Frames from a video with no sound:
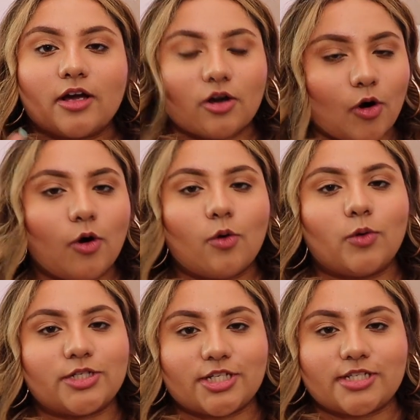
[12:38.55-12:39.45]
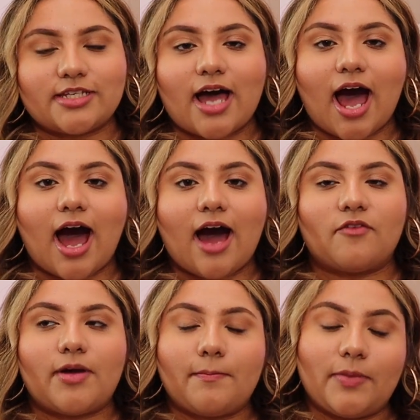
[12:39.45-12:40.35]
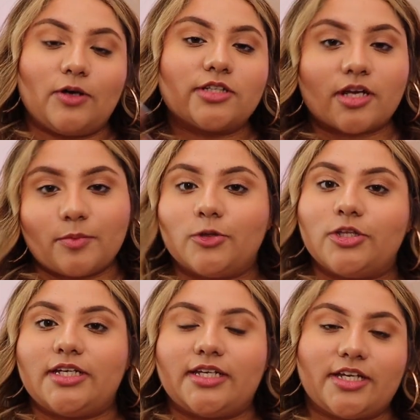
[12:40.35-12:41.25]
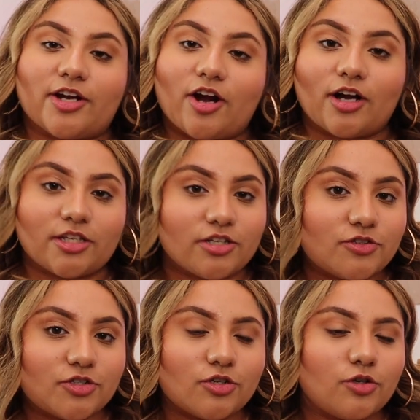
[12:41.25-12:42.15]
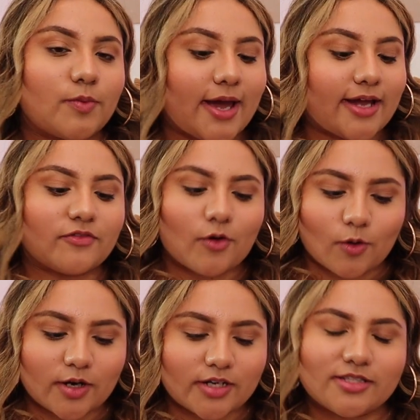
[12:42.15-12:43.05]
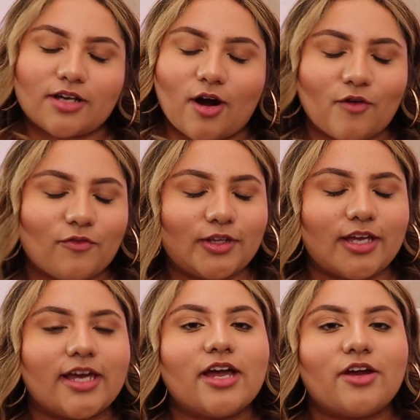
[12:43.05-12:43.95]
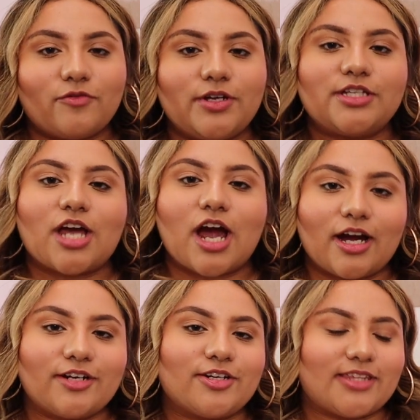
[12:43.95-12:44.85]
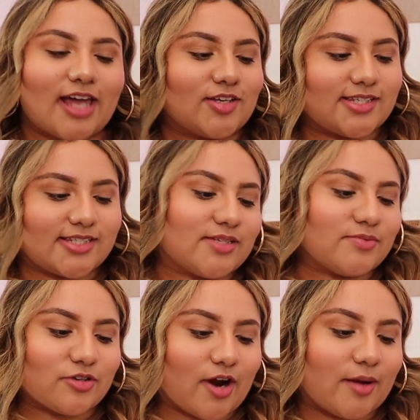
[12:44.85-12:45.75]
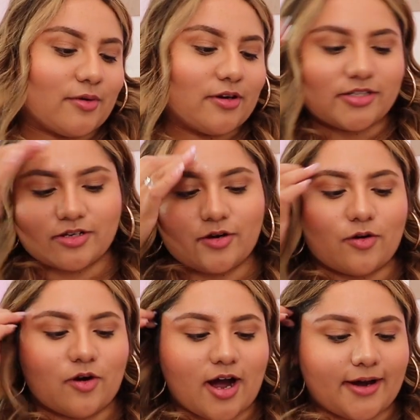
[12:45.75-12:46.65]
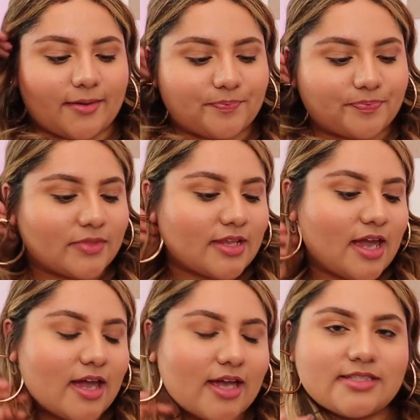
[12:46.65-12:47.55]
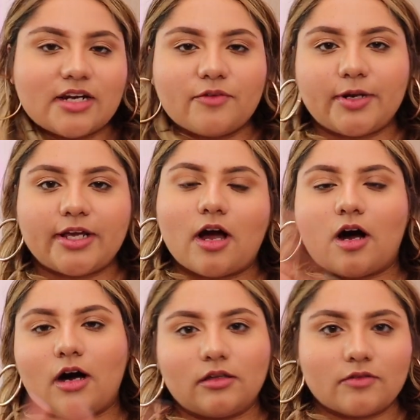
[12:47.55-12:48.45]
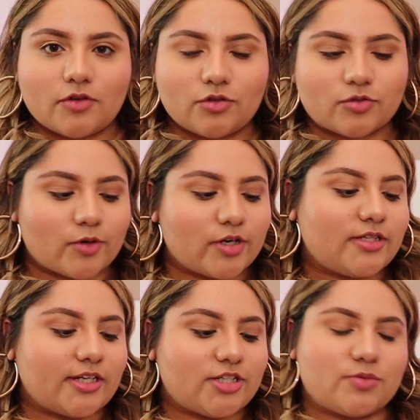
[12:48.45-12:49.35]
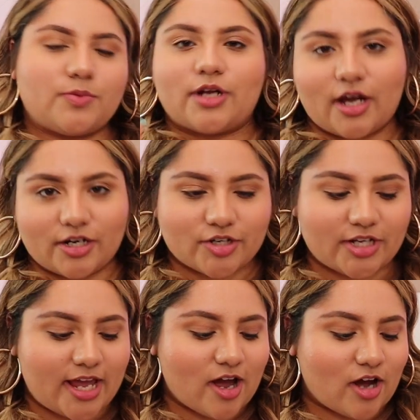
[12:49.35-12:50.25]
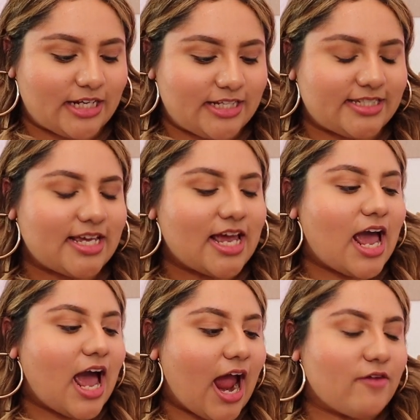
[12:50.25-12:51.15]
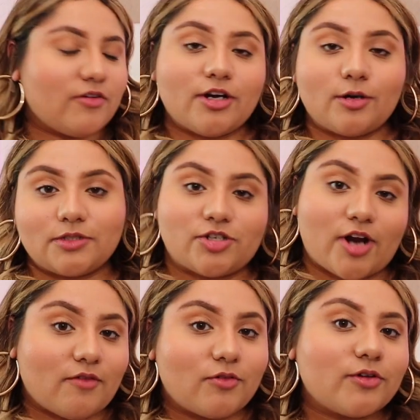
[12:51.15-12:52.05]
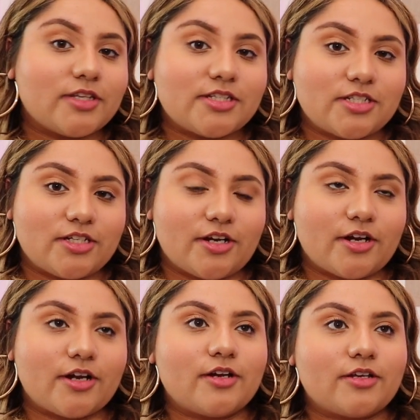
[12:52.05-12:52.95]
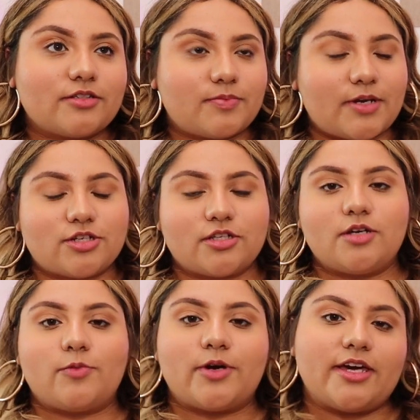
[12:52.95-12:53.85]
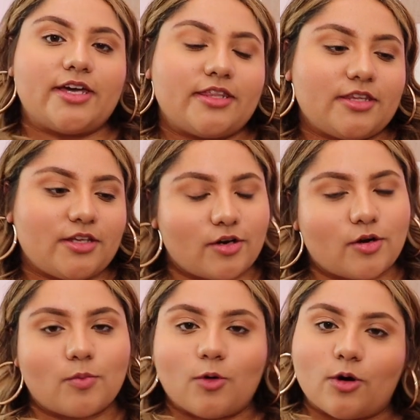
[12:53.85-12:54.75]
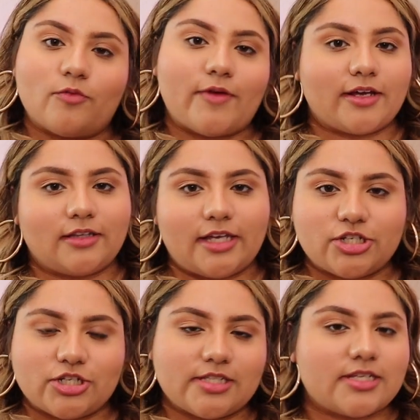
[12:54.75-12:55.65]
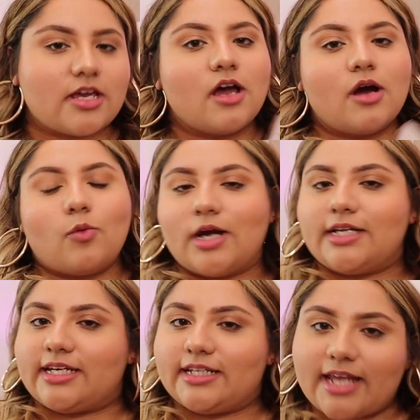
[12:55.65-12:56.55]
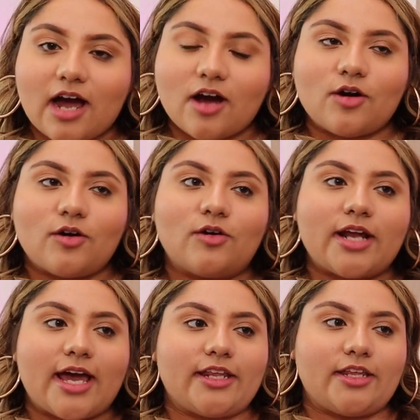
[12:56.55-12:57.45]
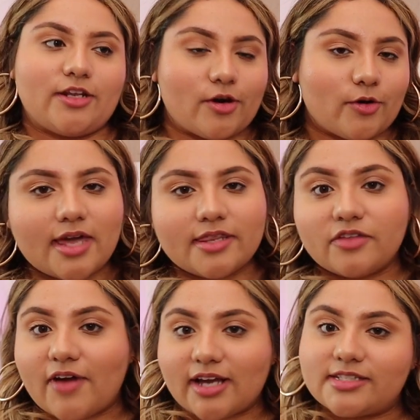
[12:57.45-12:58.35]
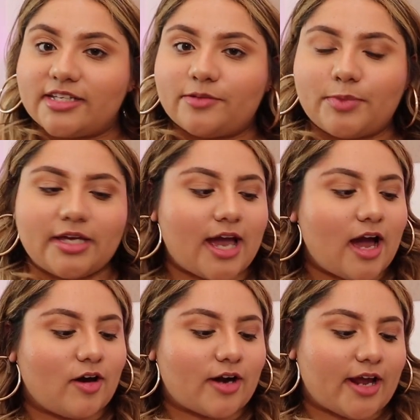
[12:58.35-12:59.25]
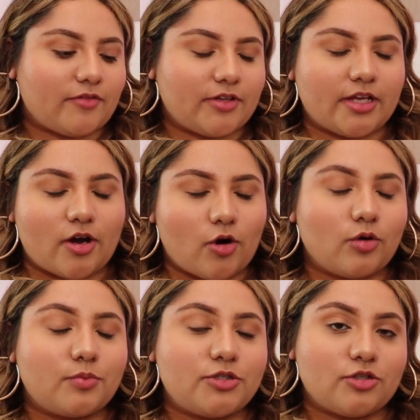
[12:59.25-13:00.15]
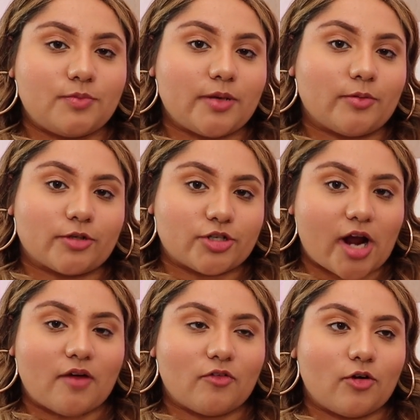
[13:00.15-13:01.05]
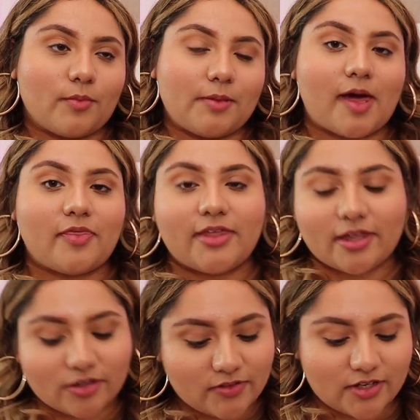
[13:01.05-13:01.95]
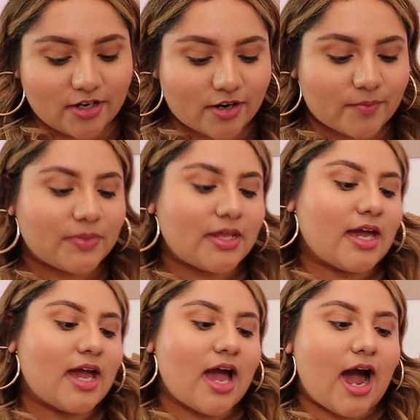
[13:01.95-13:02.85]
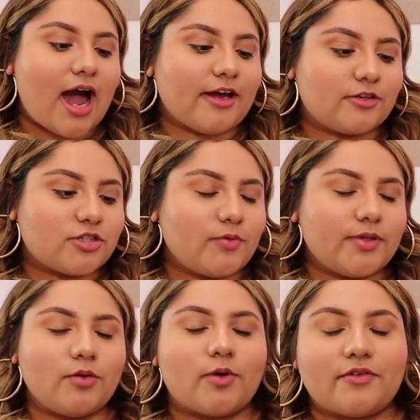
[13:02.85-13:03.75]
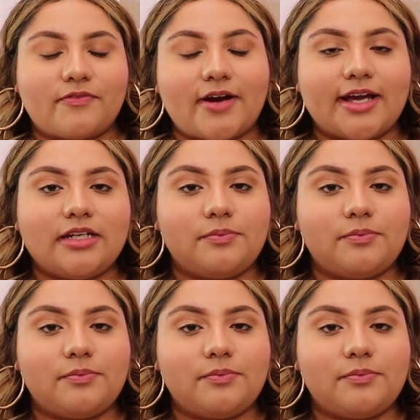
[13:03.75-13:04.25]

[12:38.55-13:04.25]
goal, which is to have and build a community here on YouTube, and of course to hopefully reach 100,000 subscribers. So instead of putting all of those words, I just put 100K on it. I really hope to travel this year, especially with, you know, more regulations winding down and, you know, the vaccine being out. I really hope to be able to travel maybe at the end of the year. I also really want to find